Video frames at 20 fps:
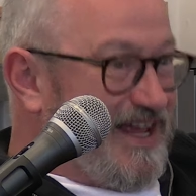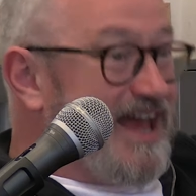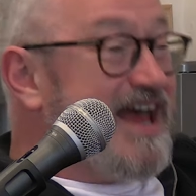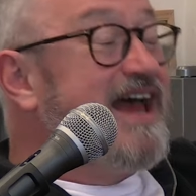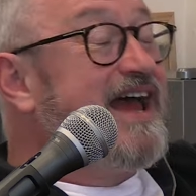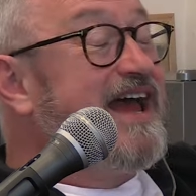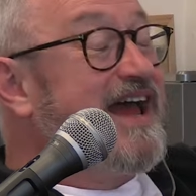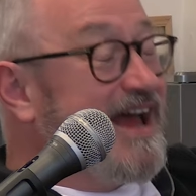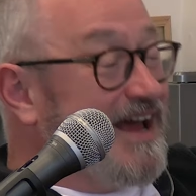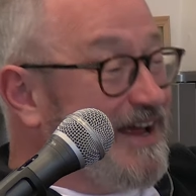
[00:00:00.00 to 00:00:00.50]

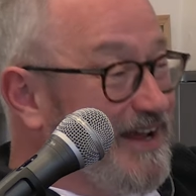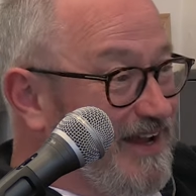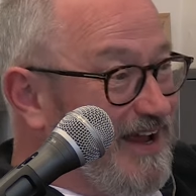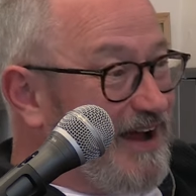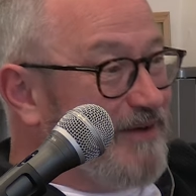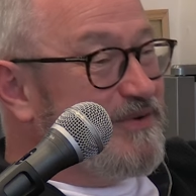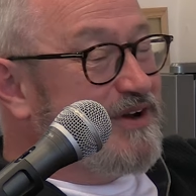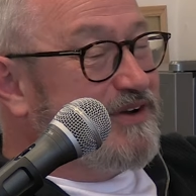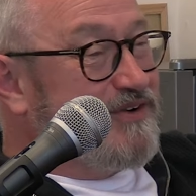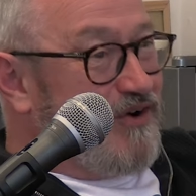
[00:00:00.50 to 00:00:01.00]
Yeah,
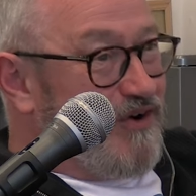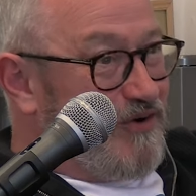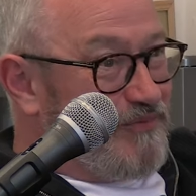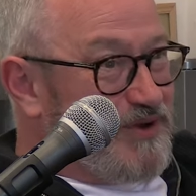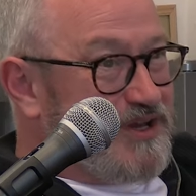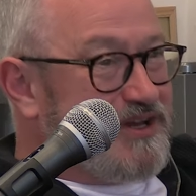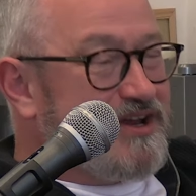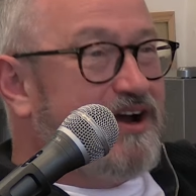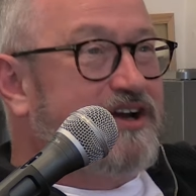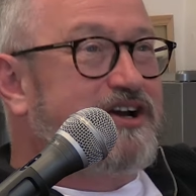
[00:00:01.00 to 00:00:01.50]
and we've got.
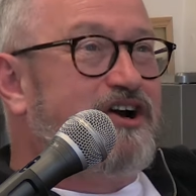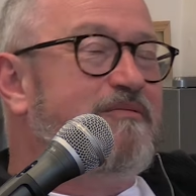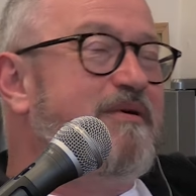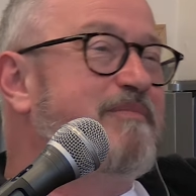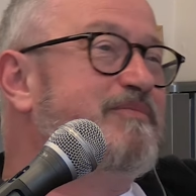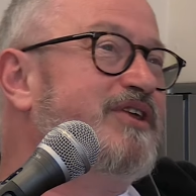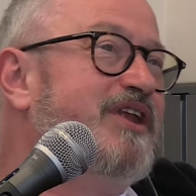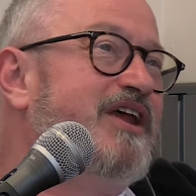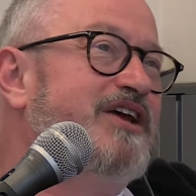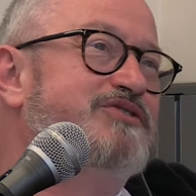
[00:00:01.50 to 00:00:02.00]
We, I can't
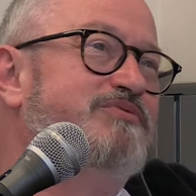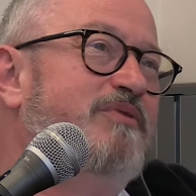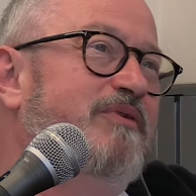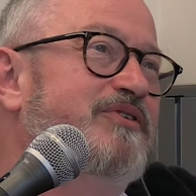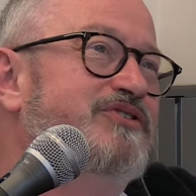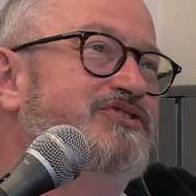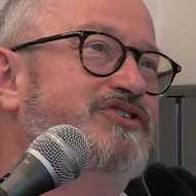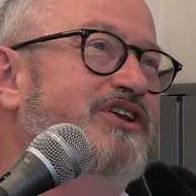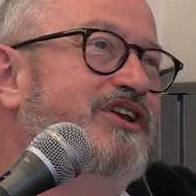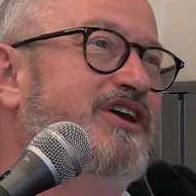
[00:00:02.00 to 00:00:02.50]
remember the next
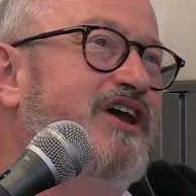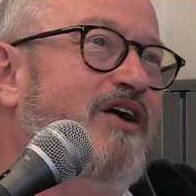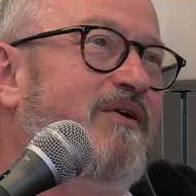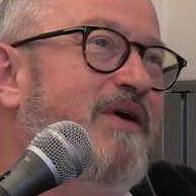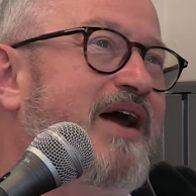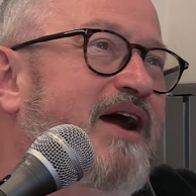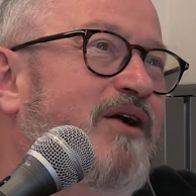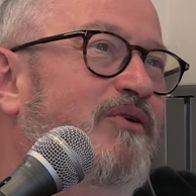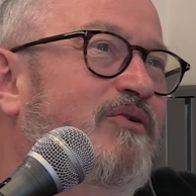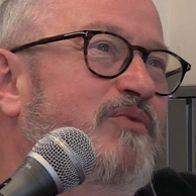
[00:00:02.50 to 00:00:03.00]
one that's going to
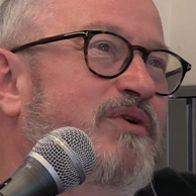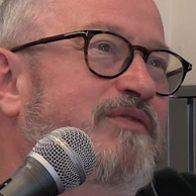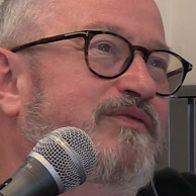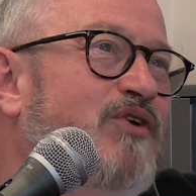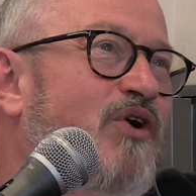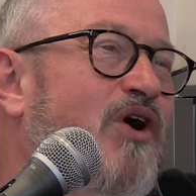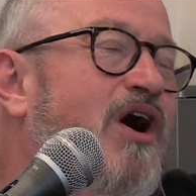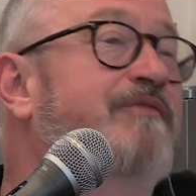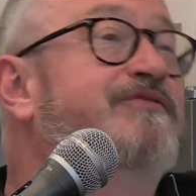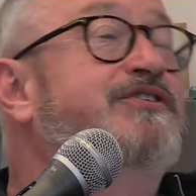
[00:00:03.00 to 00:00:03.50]
go out. We've
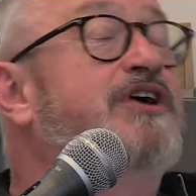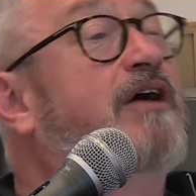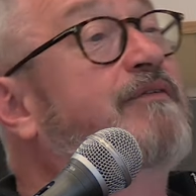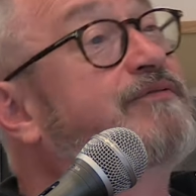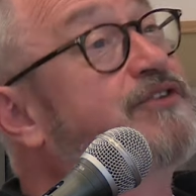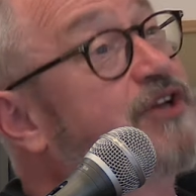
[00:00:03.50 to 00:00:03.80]
got. I've done.